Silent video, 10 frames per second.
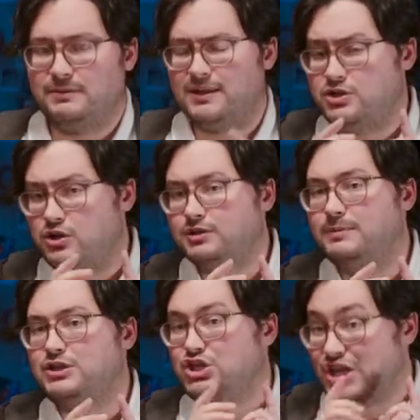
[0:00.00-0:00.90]
but they should also
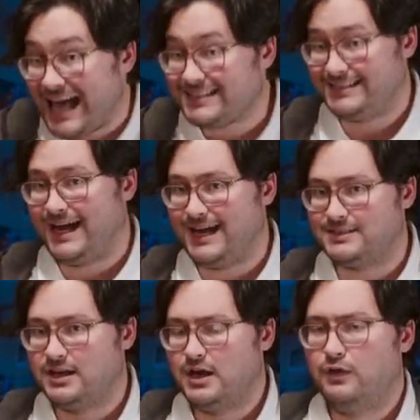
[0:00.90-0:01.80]
be
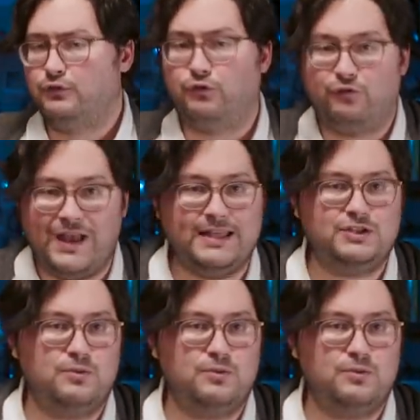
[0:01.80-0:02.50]
chastised for failing